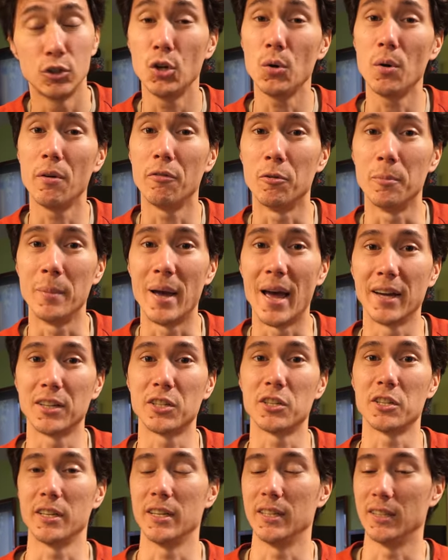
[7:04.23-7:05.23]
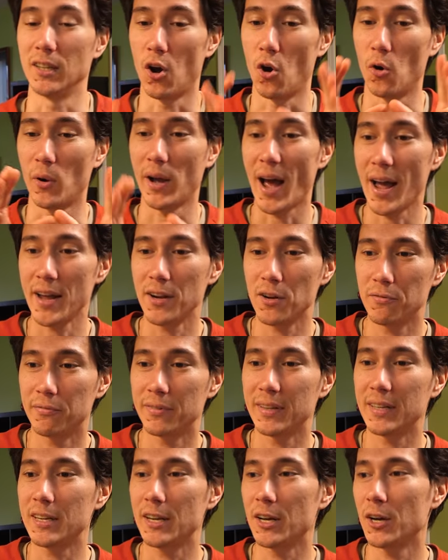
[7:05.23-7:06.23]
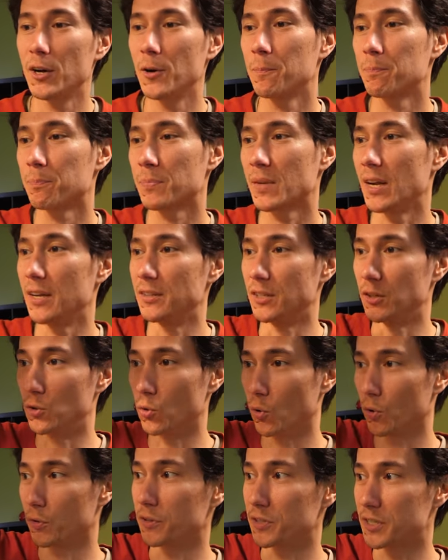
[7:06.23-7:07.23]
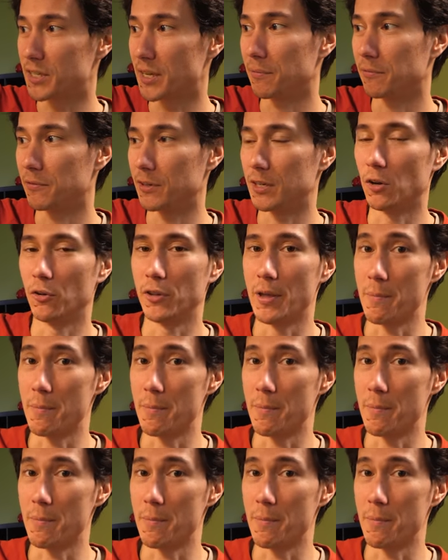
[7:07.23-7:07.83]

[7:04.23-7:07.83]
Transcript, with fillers: two of them actually, the Hokkaido video and the Northern Tip video.